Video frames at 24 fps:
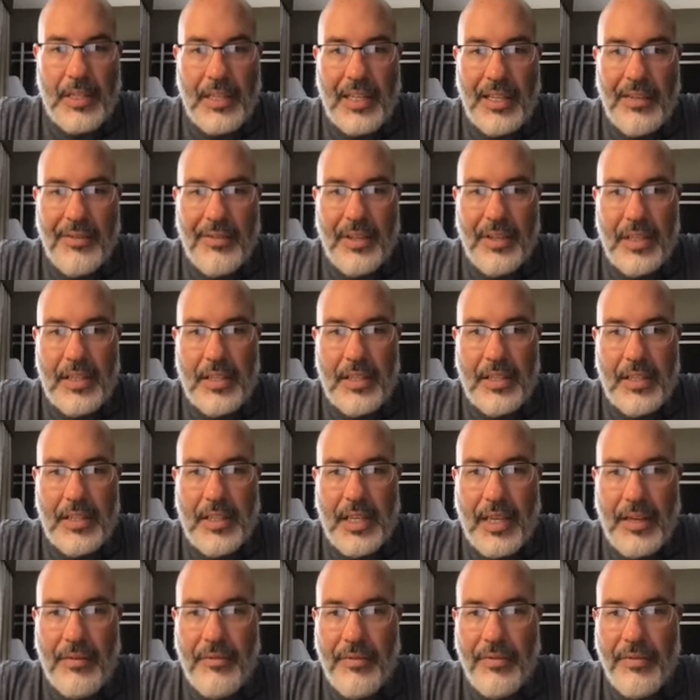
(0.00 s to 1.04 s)
given us the
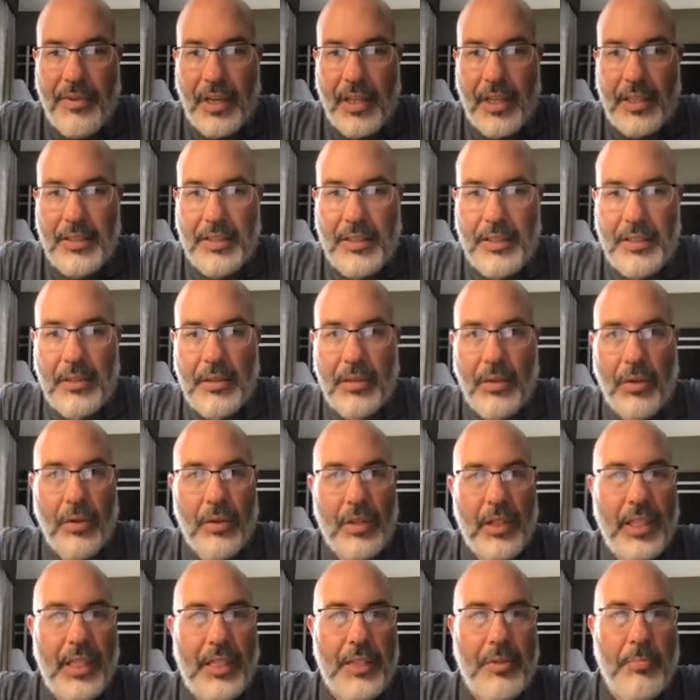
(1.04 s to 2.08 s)
same font,
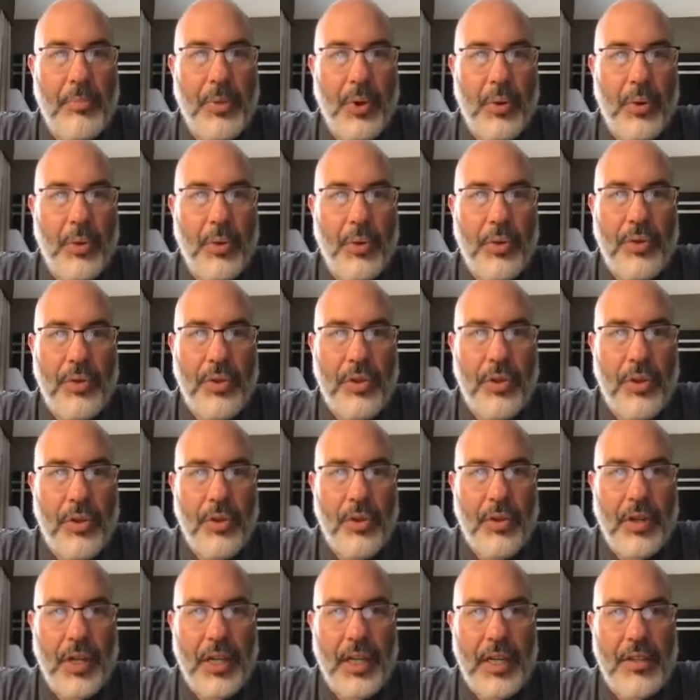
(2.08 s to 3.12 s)
only it's bold,
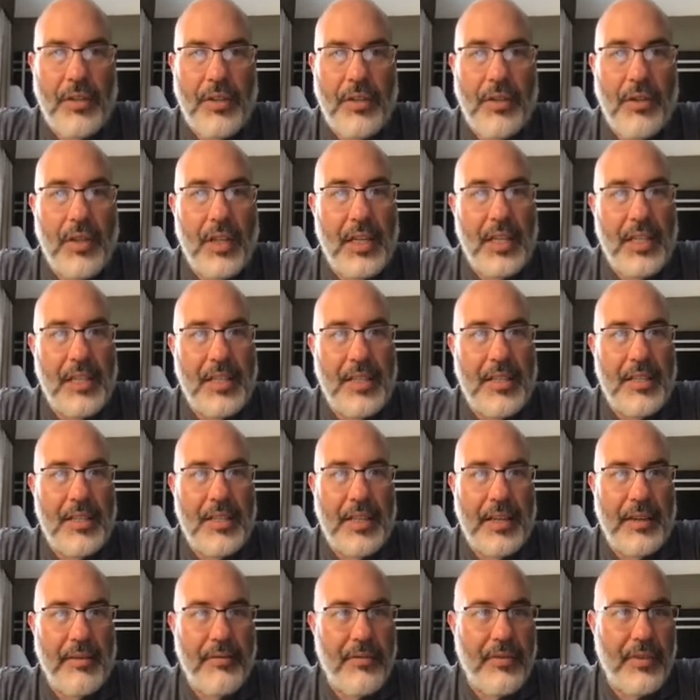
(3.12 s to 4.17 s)
right? So that is the
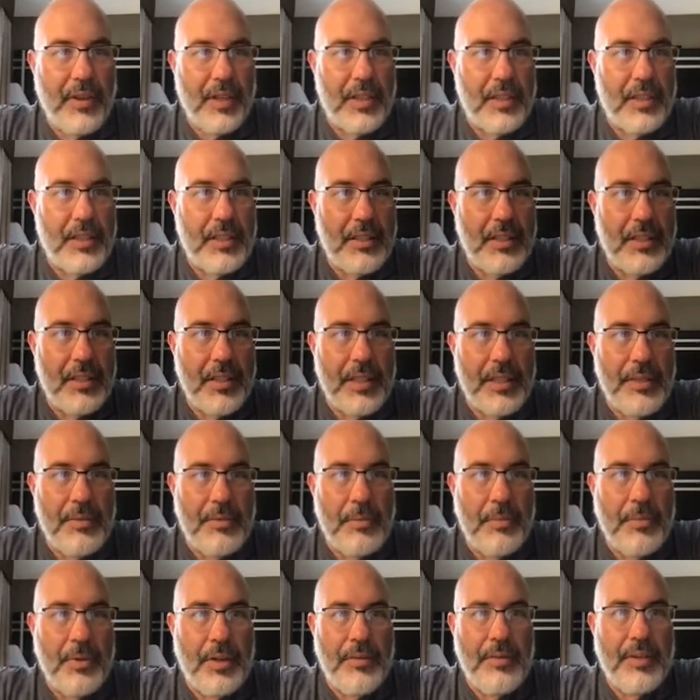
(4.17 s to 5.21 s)
same font as we
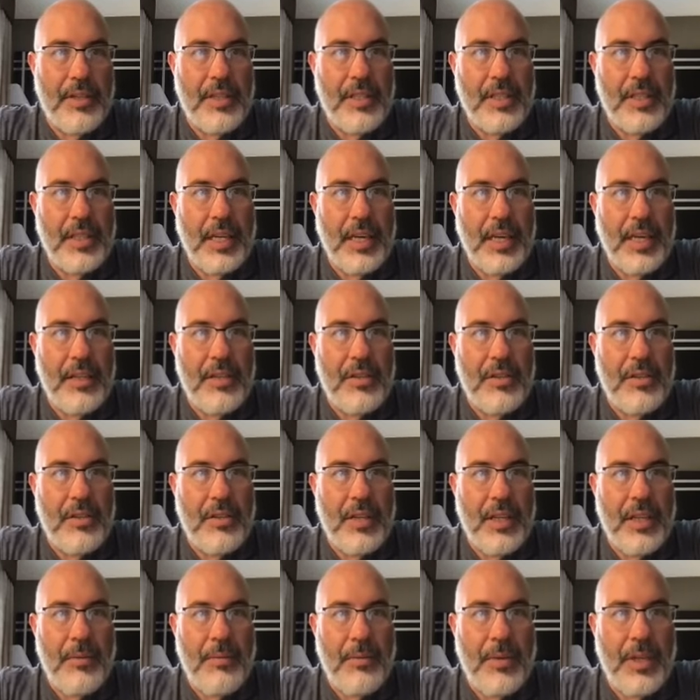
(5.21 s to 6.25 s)
previously had. So
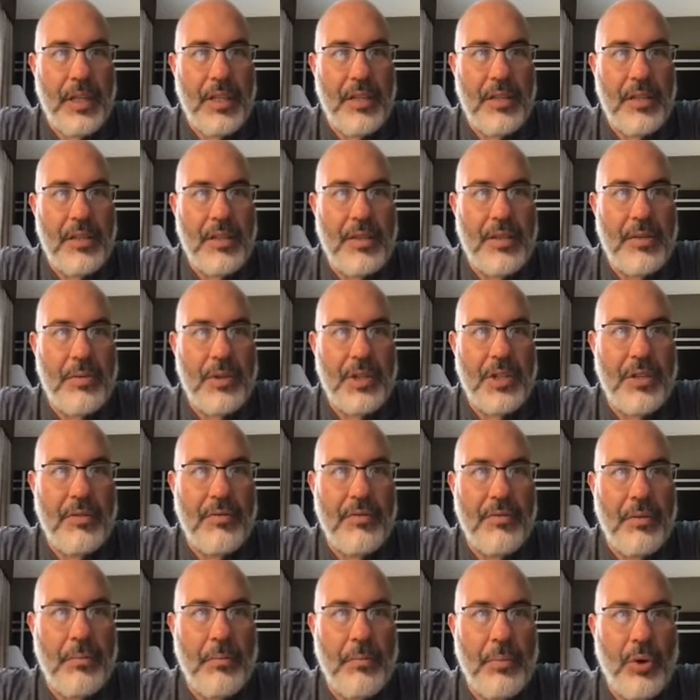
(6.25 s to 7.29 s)
then we could switch it
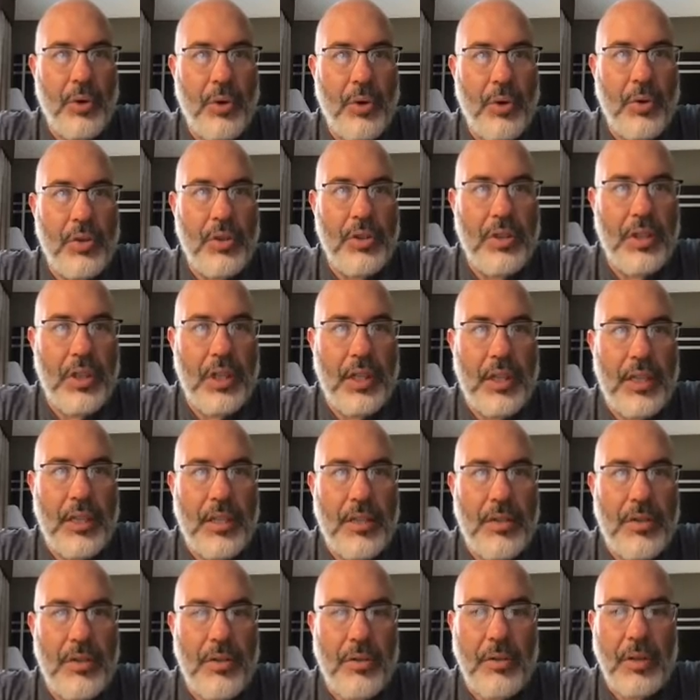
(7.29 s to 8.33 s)
from bold
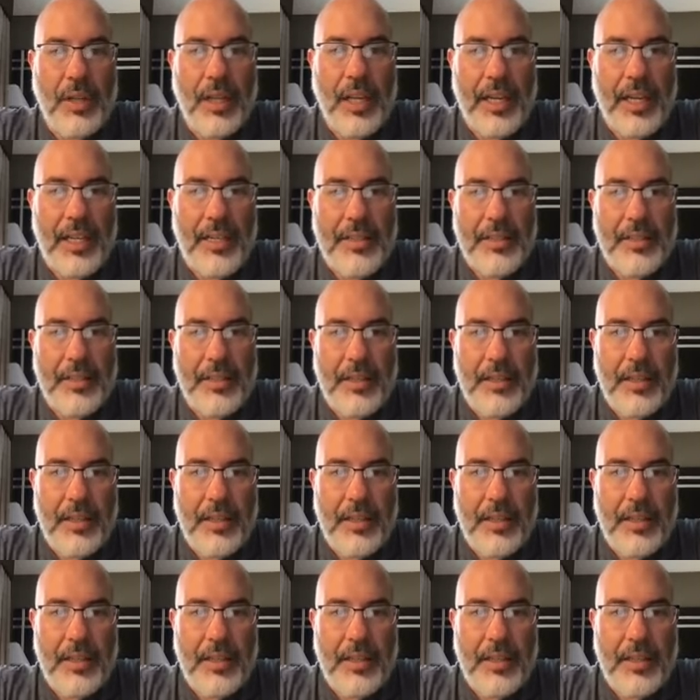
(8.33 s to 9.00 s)
to light.